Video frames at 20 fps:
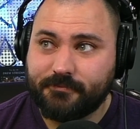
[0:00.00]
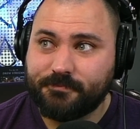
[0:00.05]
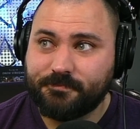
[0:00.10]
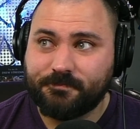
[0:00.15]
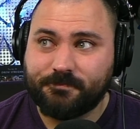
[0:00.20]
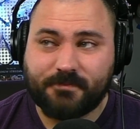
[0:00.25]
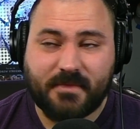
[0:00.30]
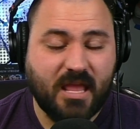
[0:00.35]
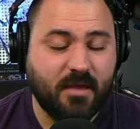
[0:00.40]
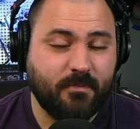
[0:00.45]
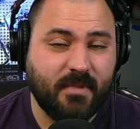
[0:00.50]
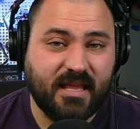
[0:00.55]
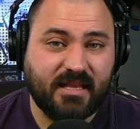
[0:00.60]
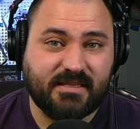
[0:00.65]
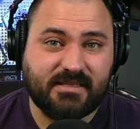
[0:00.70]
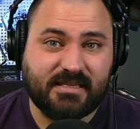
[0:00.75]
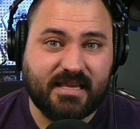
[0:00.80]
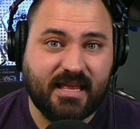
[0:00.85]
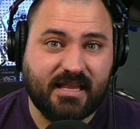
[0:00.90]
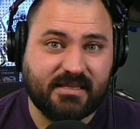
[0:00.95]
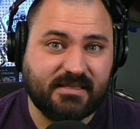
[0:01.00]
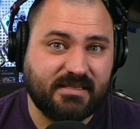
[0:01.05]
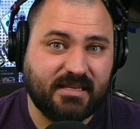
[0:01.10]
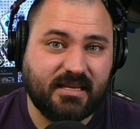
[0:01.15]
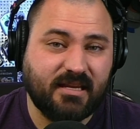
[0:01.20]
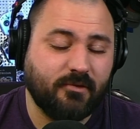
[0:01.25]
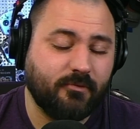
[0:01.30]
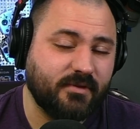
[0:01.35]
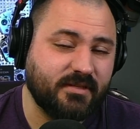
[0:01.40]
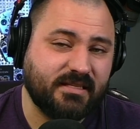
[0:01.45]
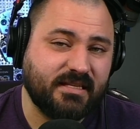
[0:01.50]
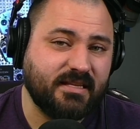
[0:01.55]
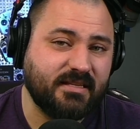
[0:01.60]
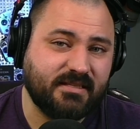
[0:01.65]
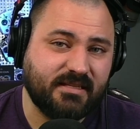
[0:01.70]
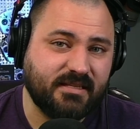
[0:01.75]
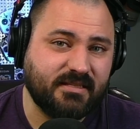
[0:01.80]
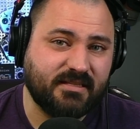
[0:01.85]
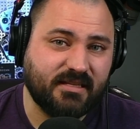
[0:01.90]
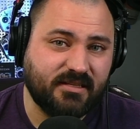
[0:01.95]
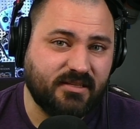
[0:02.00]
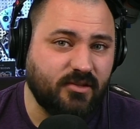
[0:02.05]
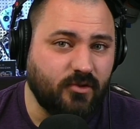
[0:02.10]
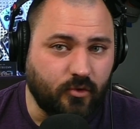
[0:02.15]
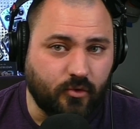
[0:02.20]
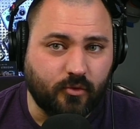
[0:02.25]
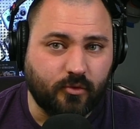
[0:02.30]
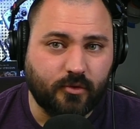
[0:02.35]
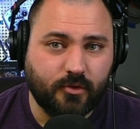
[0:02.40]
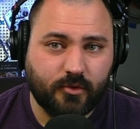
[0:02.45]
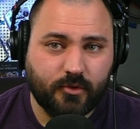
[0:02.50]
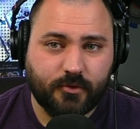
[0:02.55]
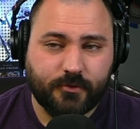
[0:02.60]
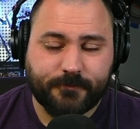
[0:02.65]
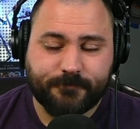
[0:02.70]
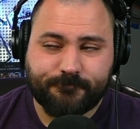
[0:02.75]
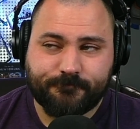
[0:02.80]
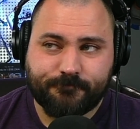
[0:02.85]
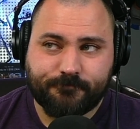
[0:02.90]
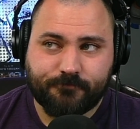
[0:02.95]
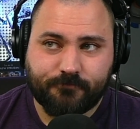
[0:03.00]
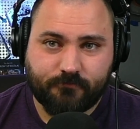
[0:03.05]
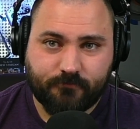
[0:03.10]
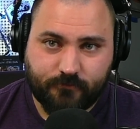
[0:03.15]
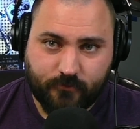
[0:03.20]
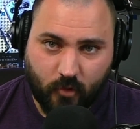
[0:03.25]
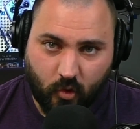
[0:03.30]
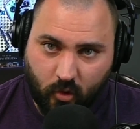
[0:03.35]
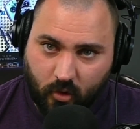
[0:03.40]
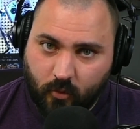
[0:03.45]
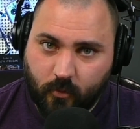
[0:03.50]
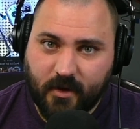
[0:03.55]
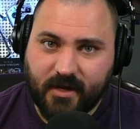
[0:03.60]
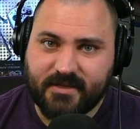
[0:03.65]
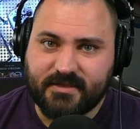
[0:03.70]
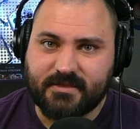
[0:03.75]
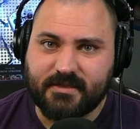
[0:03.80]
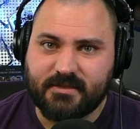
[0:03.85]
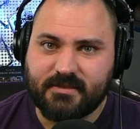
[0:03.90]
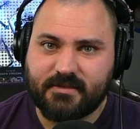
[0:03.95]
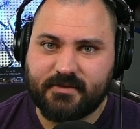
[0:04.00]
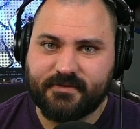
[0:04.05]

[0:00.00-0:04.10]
It made sense and it was easy to do or was it?